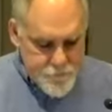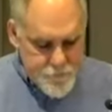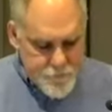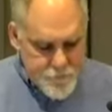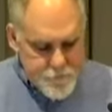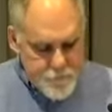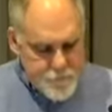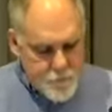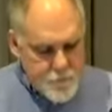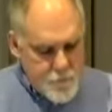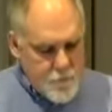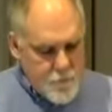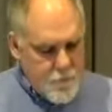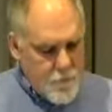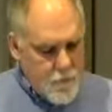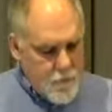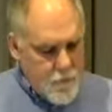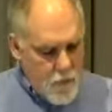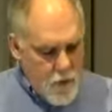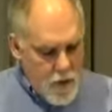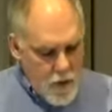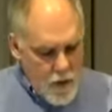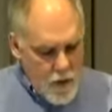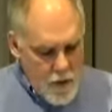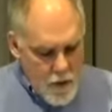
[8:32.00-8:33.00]

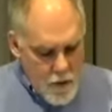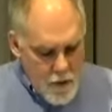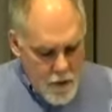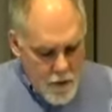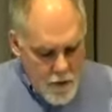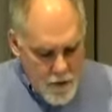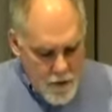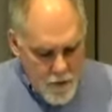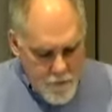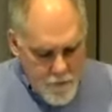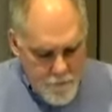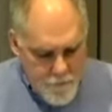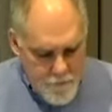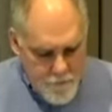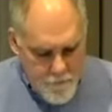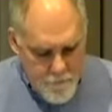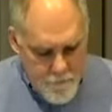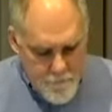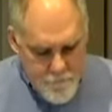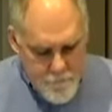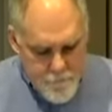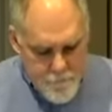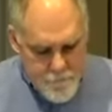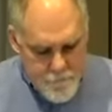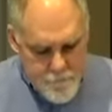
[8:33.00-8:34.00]

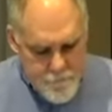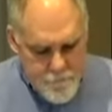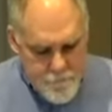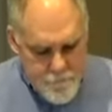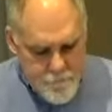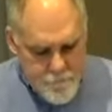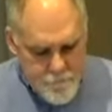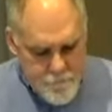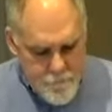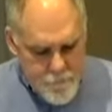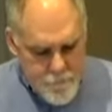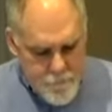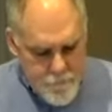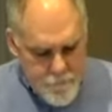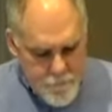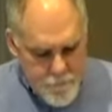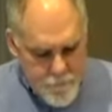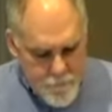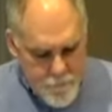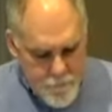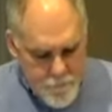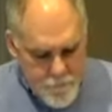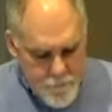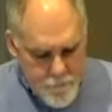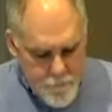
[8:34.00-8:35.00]

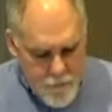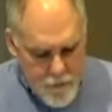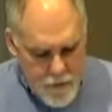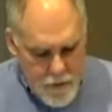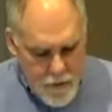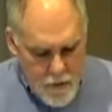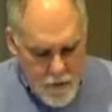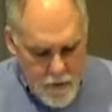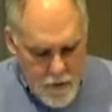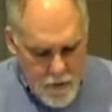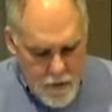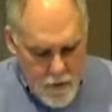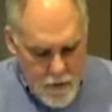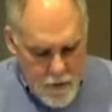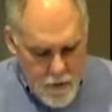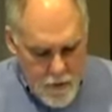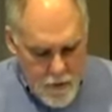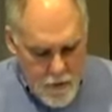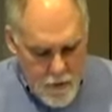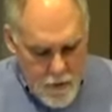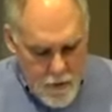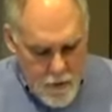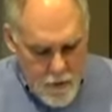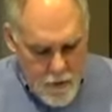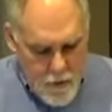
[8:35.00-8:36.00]

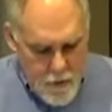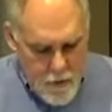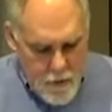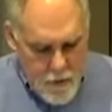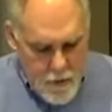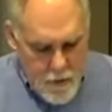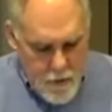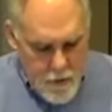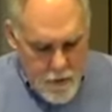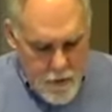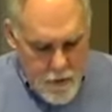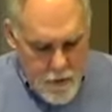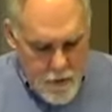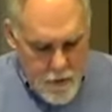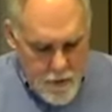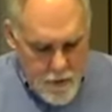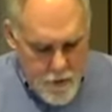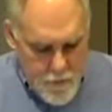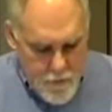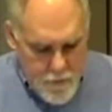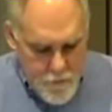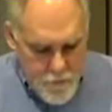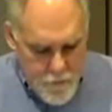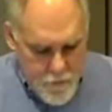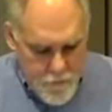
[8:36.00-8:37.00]

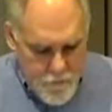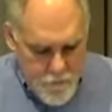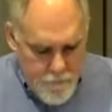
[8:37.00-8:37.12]
Nobody speaks.